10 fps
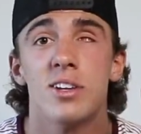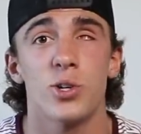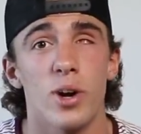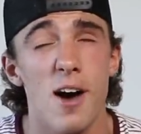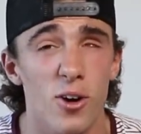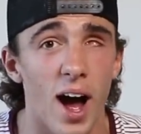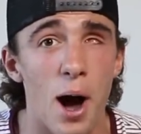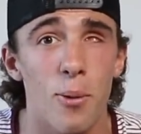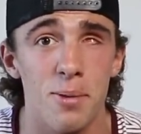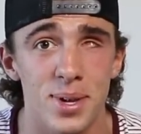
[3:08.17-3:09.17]
So whenever
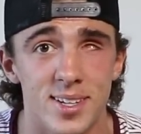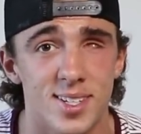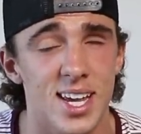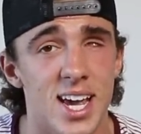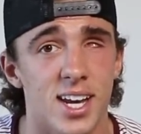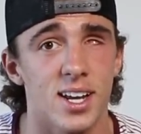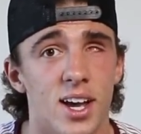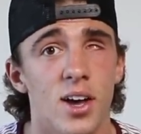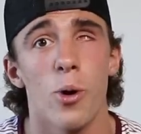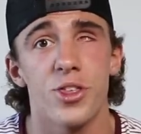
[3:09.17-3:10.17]
I want to be
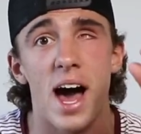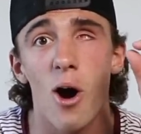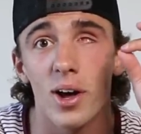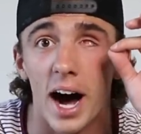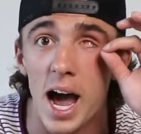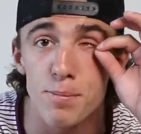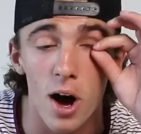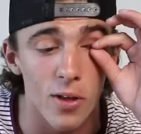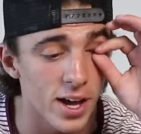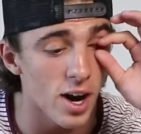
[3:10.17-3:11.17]
seen without an
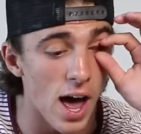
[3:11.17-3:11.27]
eyeball in,